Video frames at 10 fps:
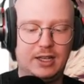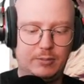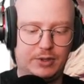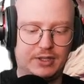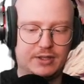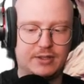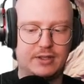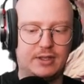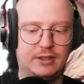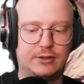But this is
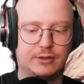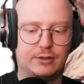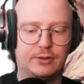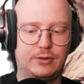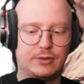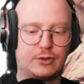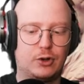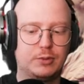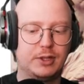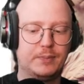uh, Intro to
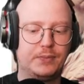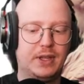Sculpting.